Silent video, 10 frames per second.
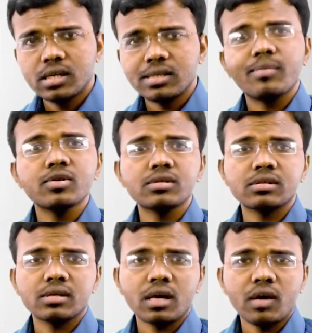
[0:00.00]

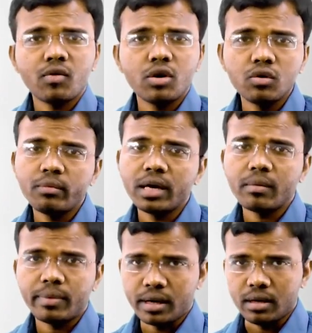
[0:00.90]
Suppose I want to
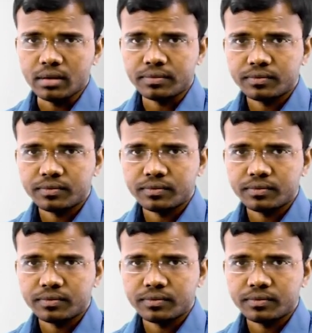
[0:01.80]
make bread.